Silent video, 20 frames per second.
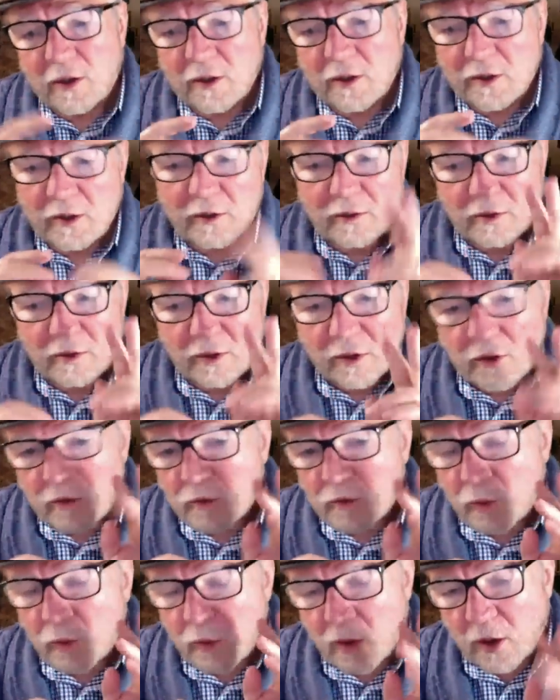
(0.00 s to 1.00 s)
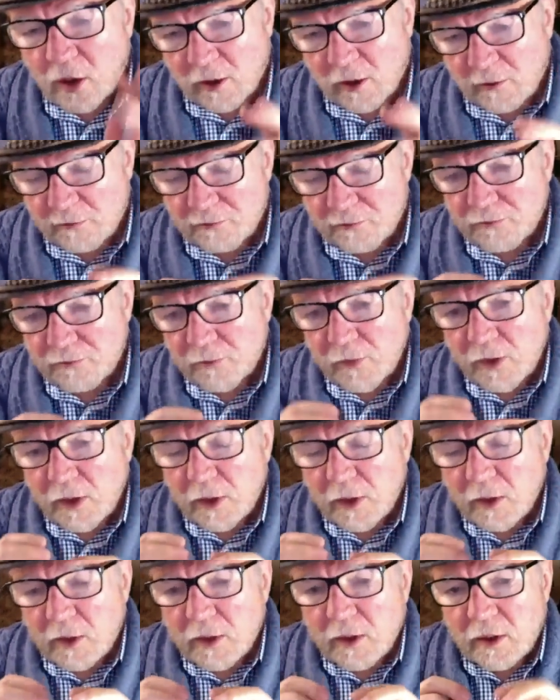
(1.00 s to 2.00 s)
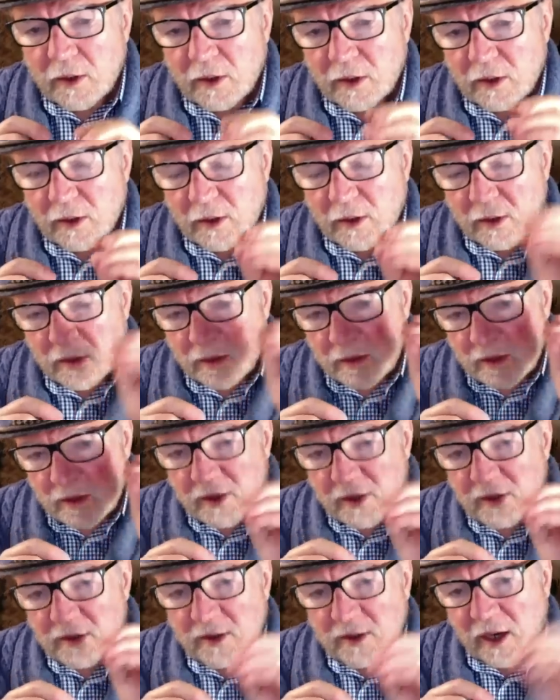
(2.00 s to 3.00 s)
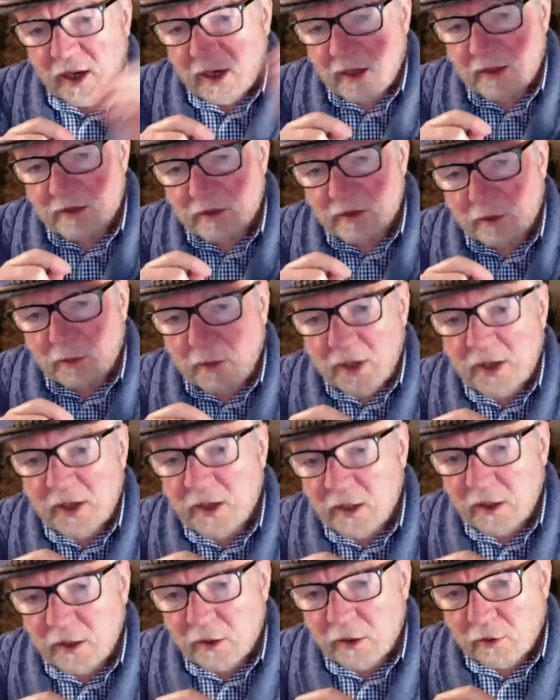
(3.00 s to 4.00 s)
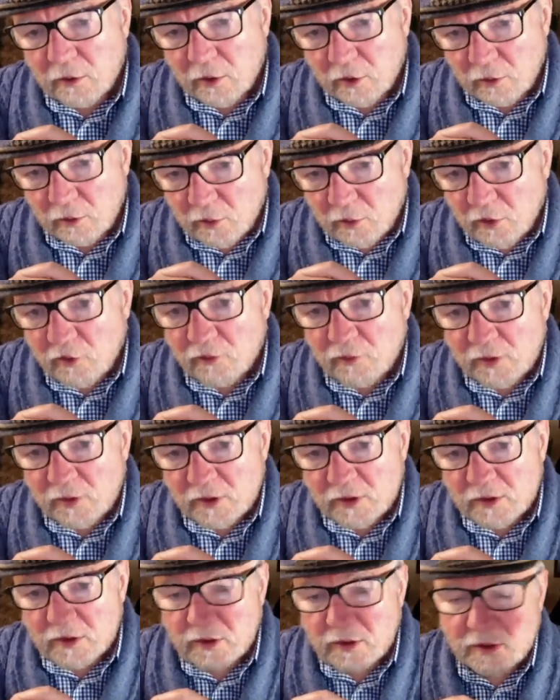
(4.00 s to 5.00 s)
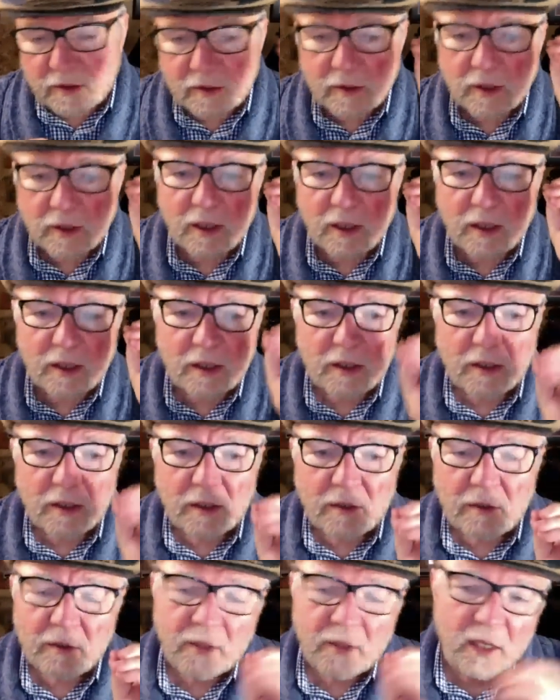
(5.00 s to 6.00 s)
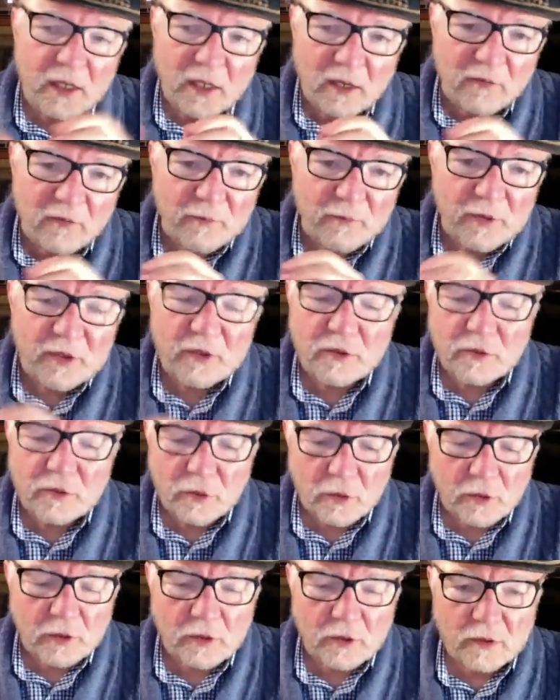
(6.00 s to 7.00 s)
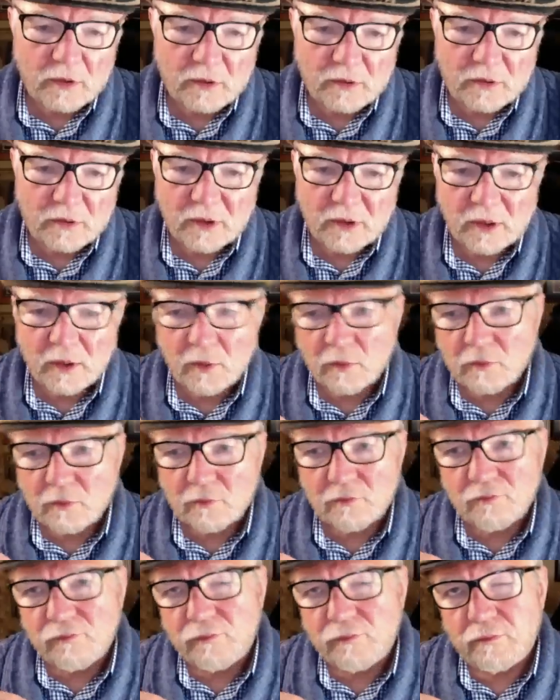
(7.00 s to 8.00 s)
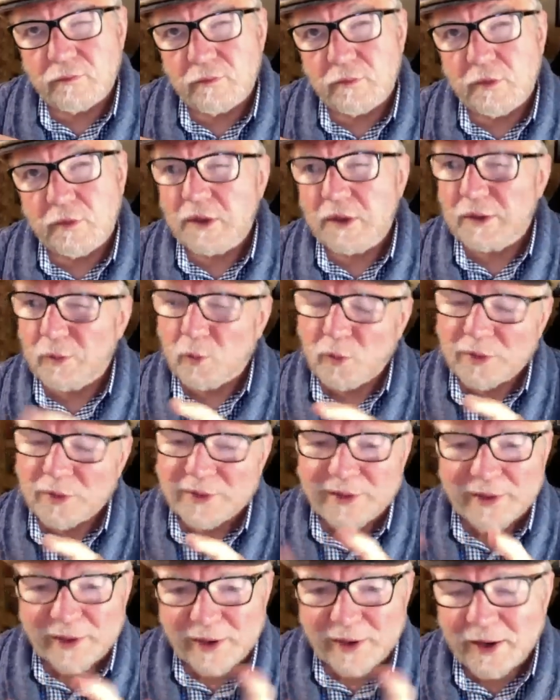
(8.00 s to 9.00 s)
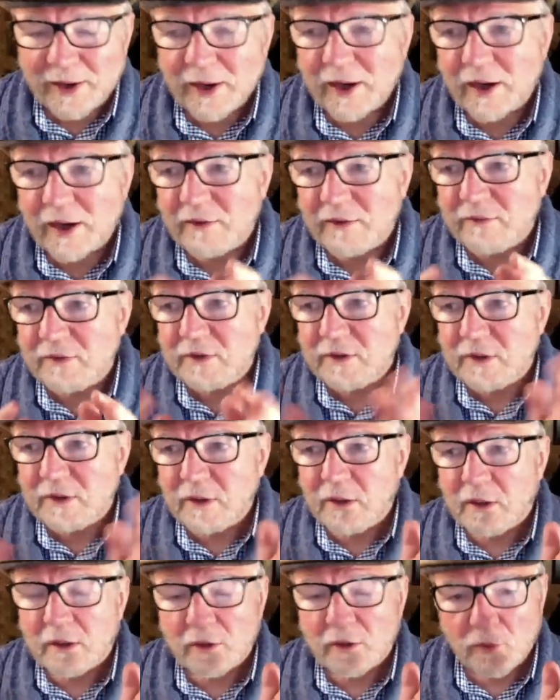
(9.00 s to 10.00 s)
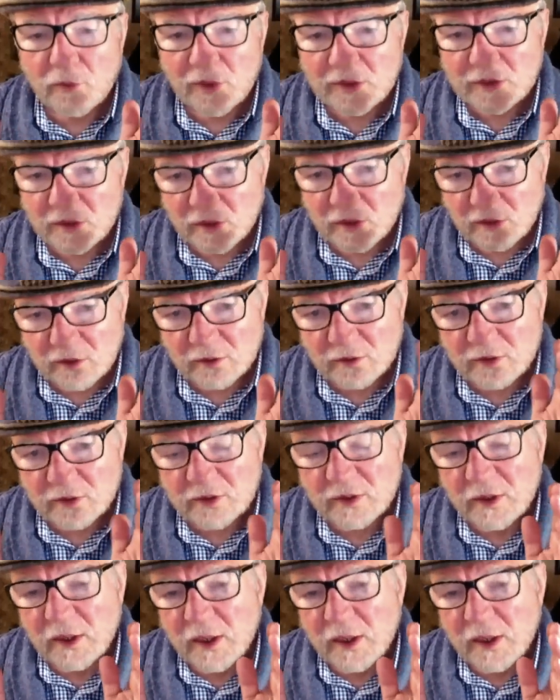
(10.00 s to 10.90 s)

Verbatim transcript: Uh, here here's why. These guys are making their own movements. Uh, you take F.P. Journe's, uh, the one that I have is called the Resonance,